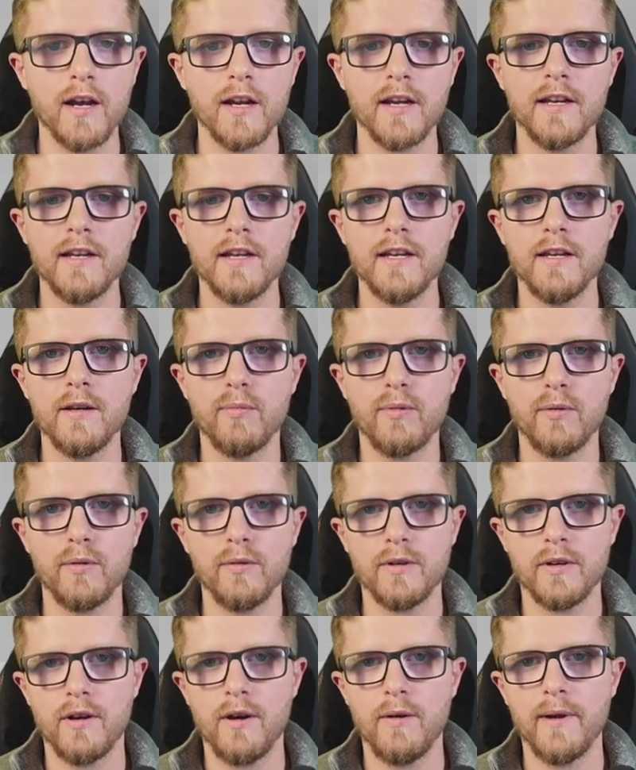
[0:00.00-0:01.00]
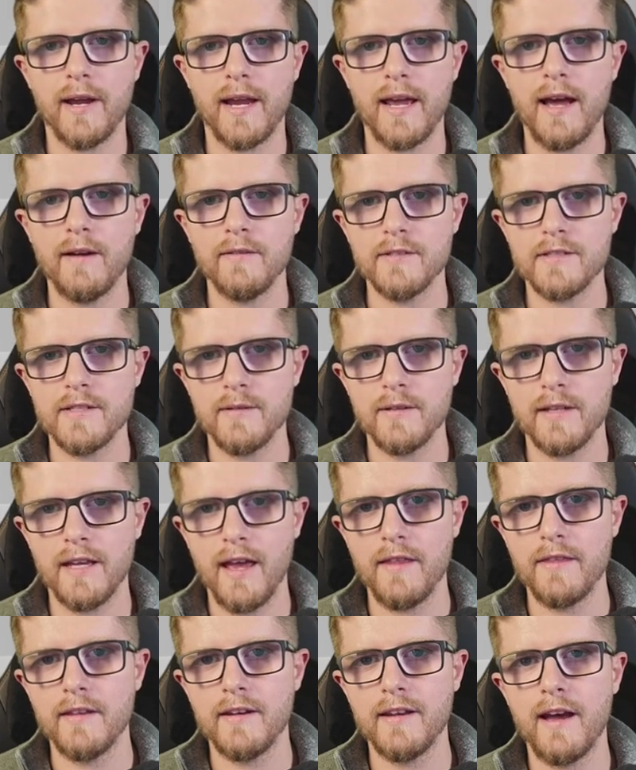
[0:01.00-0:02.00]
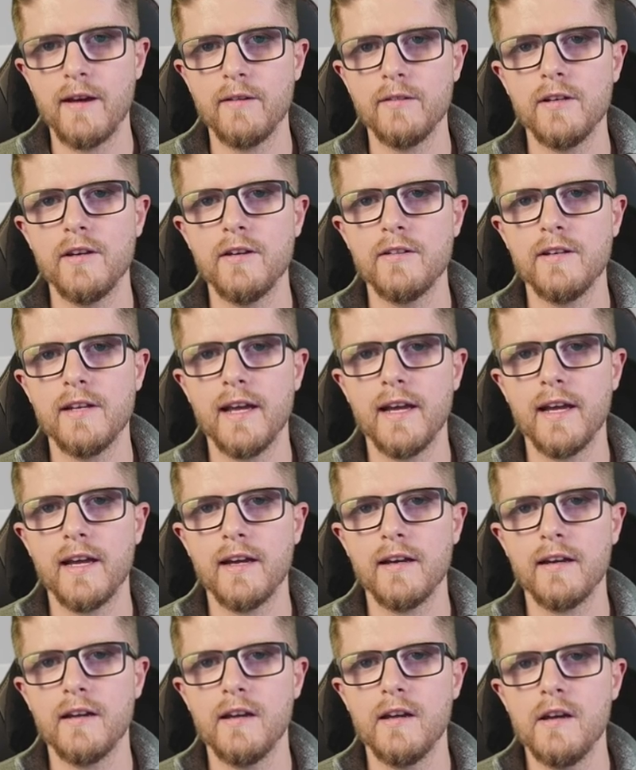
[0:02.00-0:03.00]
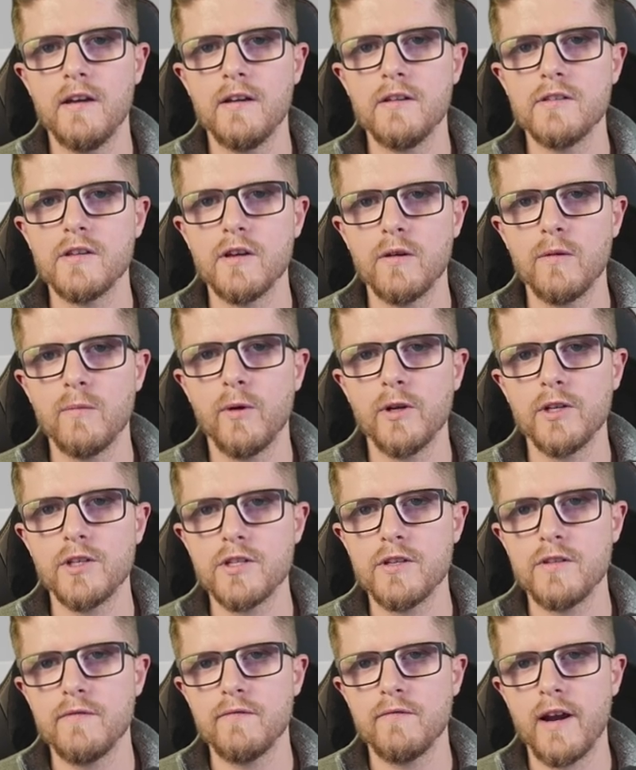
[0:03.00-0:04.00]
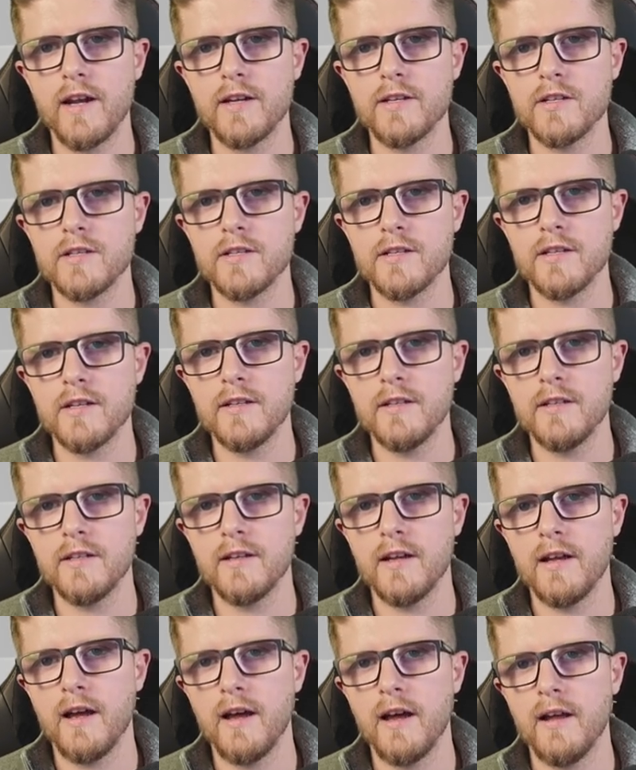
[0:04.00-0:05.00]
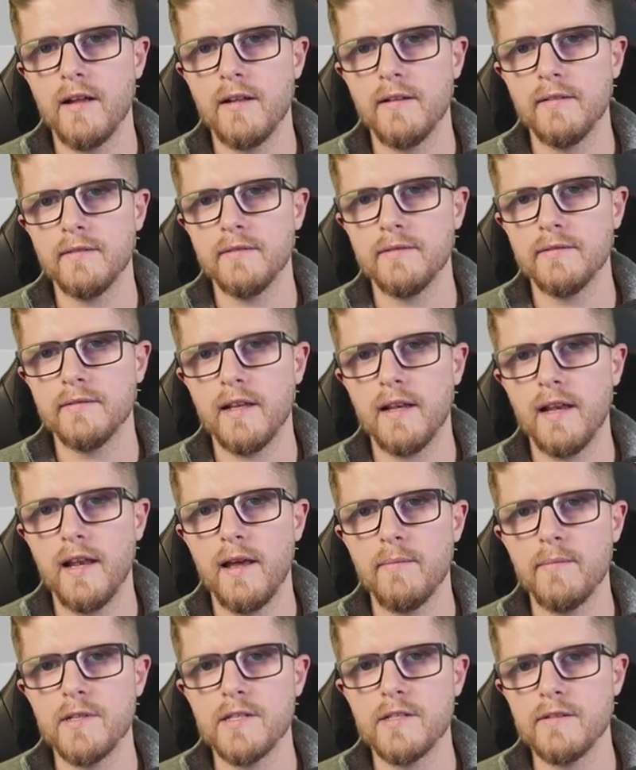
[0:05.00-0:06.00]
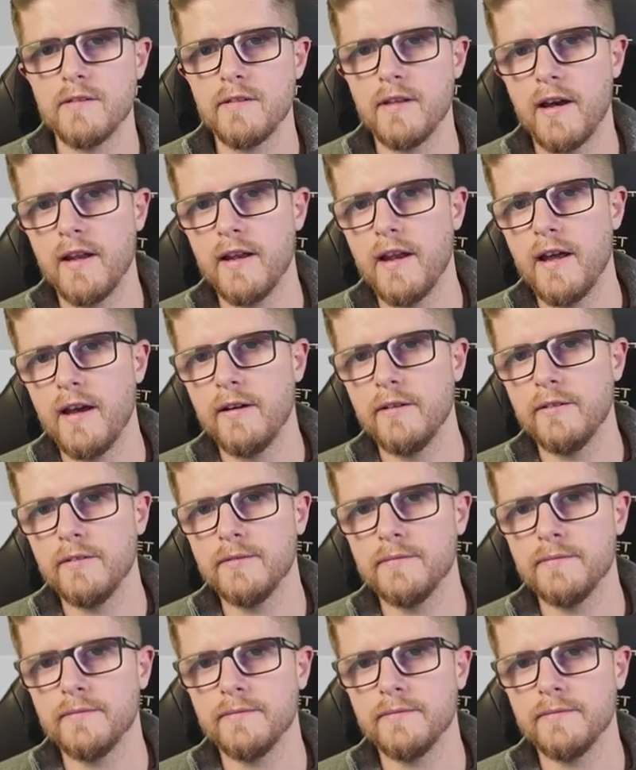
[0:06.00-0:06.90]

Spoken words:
going to need a Broadcom account to get the download link. So once you've registered, let me do that now.